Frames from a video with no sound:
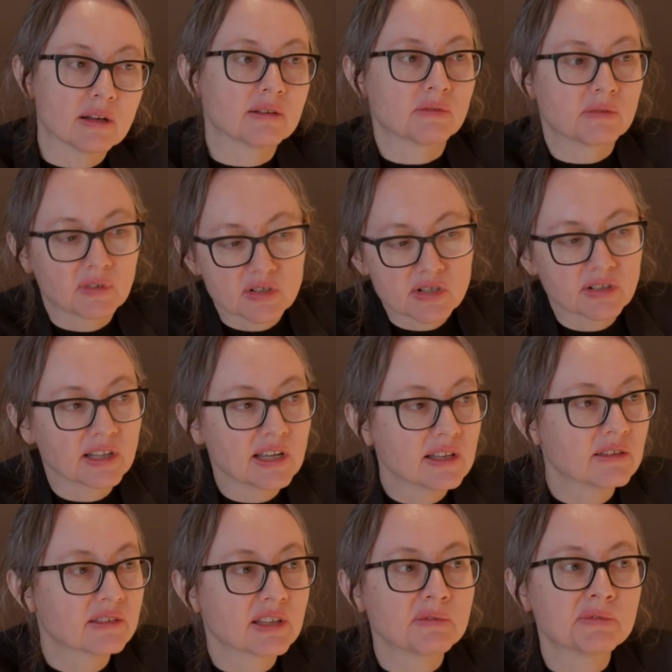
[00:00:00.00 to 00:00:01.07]
once
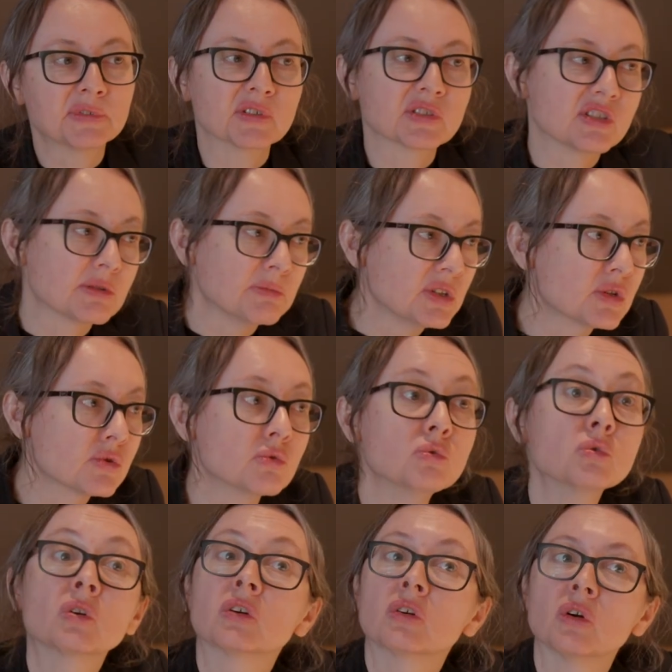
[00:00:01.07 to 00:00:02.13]
again, that forces me to
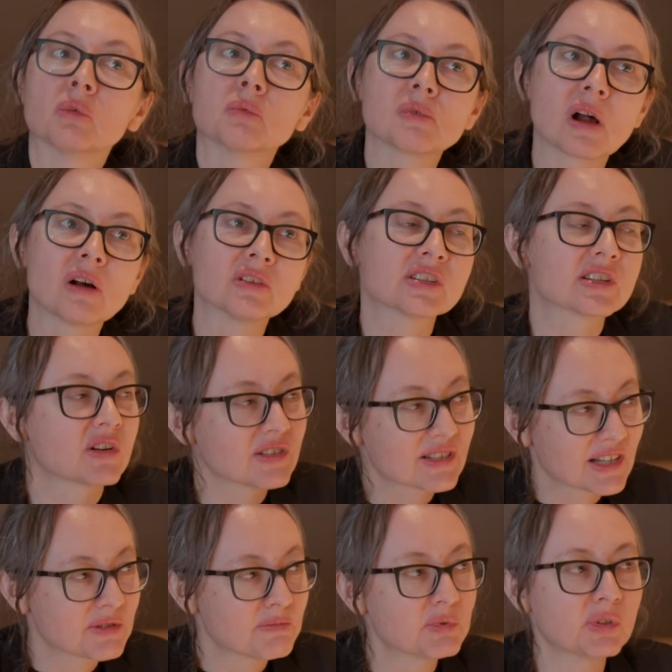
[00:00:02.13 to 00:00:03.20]
look around, say, oh,
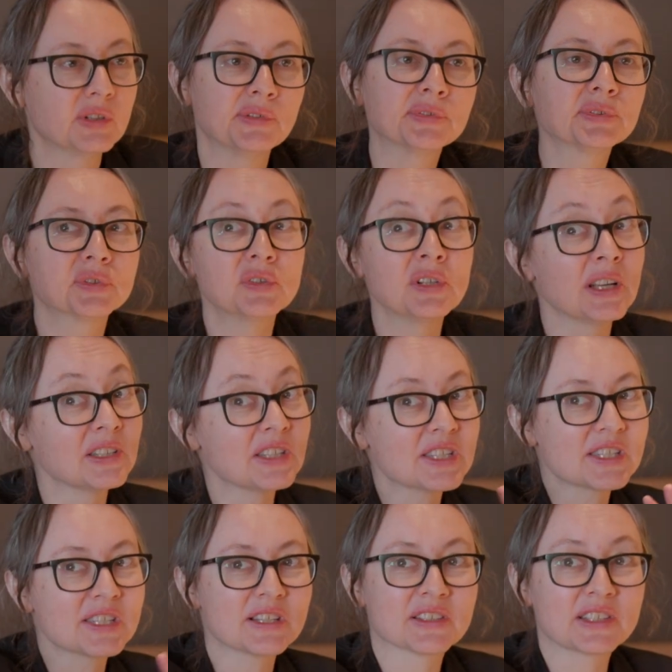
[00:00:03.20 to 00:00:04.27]
that's beautiful, and it's
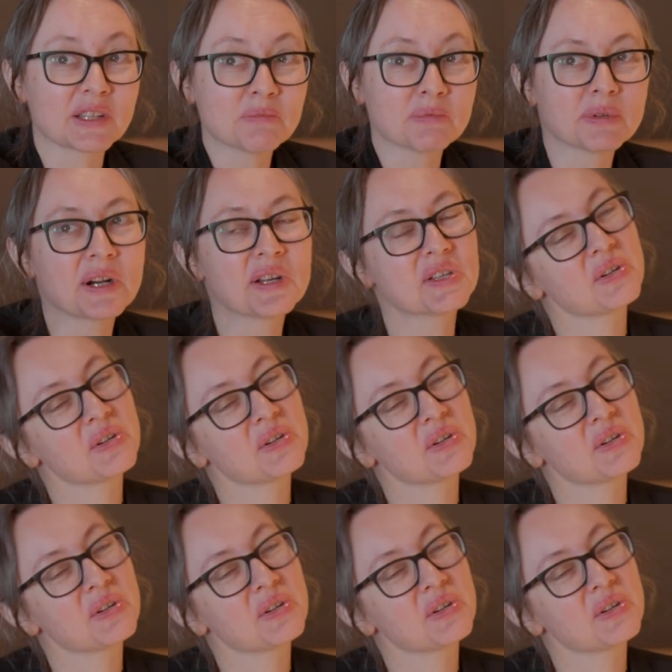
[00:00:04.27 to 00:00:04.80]
still that price,